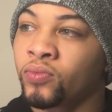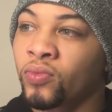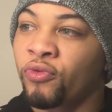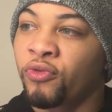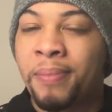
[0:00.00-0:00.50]

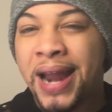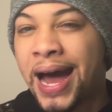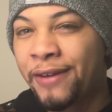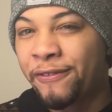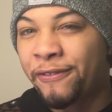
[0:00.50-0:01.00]
from
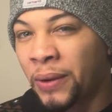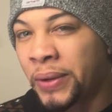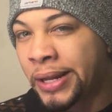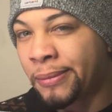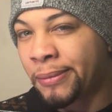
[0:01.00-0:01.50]
not following
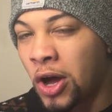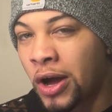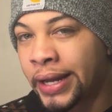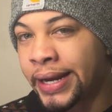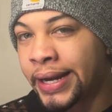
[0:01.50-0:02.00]
him
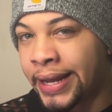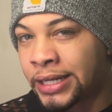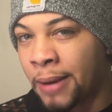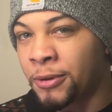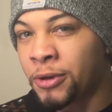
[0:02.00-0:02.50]
along in
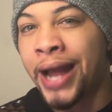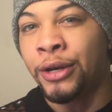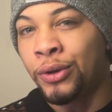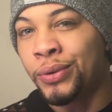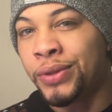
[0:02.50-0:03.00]
AEW, I
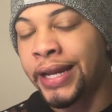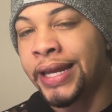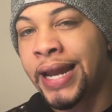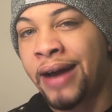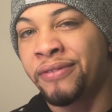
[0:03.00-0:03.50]
knew that he
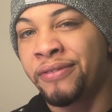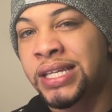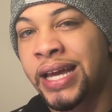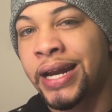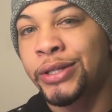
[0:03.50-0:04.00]
had obviously
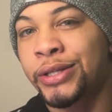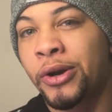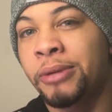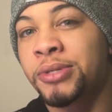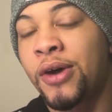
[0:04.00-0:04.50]
kind of turned
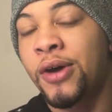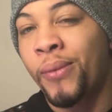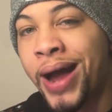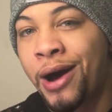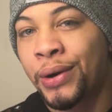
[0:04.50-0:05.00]
himself
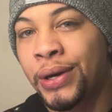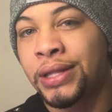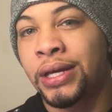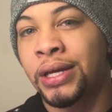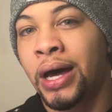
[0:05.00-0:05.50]
around, and
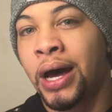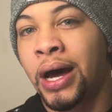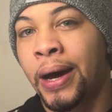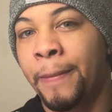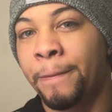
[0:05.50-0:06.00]

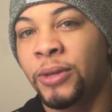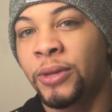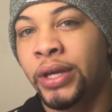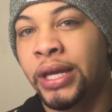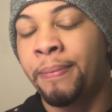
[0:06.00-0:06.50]

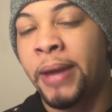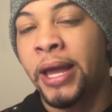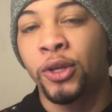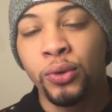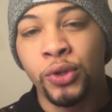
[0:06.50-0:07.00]
he had made a
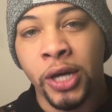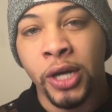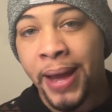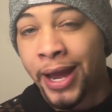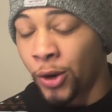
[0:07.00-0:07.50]
huge
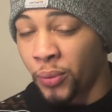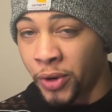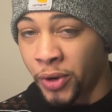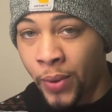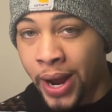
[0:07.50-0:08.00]
comeback
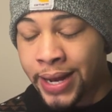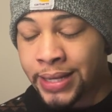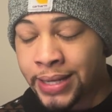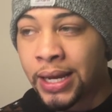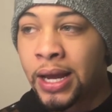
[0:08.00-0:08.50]

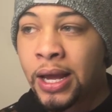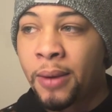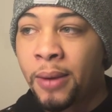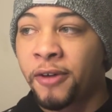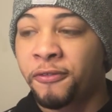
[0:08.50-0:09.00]
career-wise.
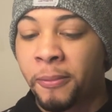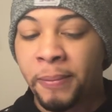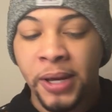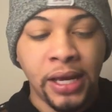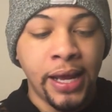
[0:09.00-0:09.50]
But for
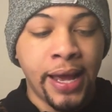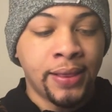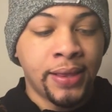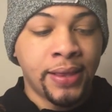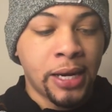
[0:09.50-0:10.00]
me, and
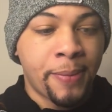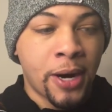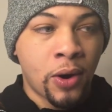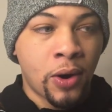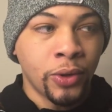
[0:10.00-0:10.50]
thinking
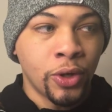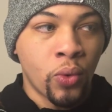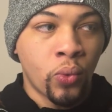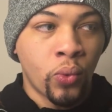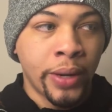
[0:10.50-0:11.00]
about, you know,
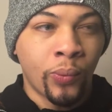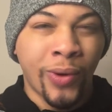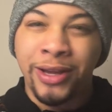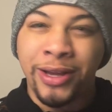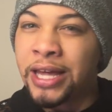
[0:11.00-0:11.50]
where
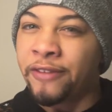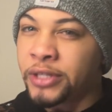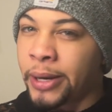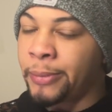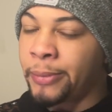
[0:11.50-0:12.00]
he left
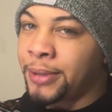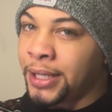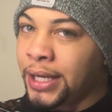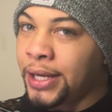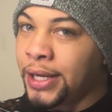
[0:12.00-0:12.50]

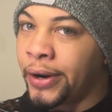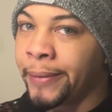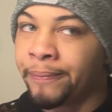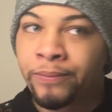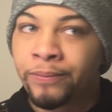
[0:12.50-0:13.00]

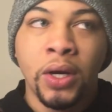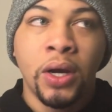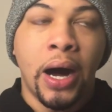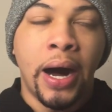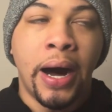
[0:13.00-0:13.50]
WWE
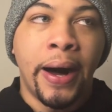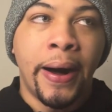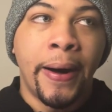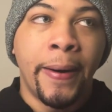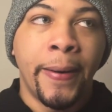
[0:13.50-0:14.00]

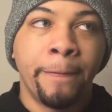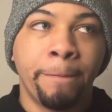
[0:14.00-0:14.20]
on,